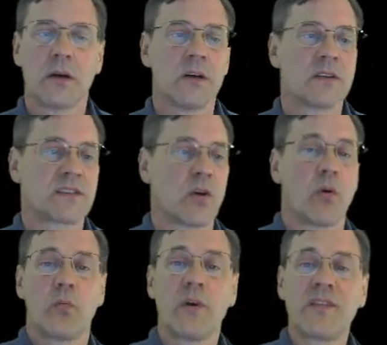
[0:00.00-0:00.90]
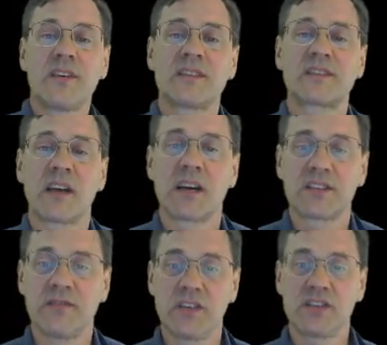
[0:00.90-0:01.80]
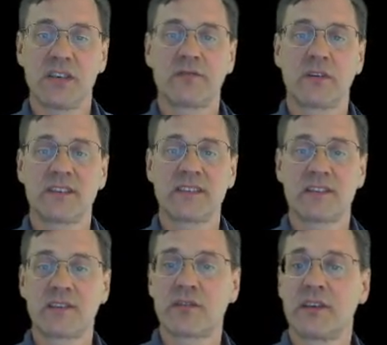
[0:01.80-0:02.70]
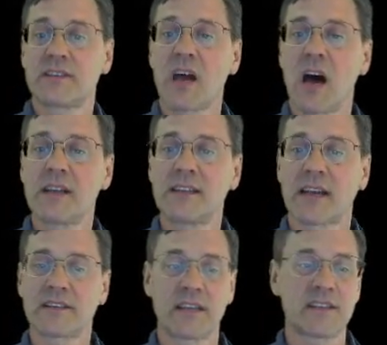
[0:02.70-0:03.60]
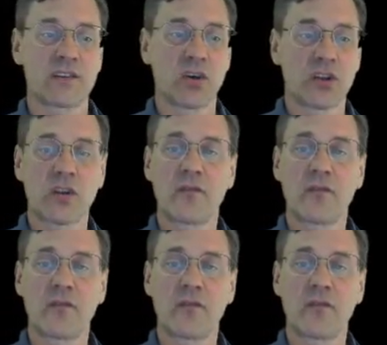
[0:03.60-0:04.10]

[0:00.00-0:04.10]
So with this shifting gene frequencies theory as context, let's look at the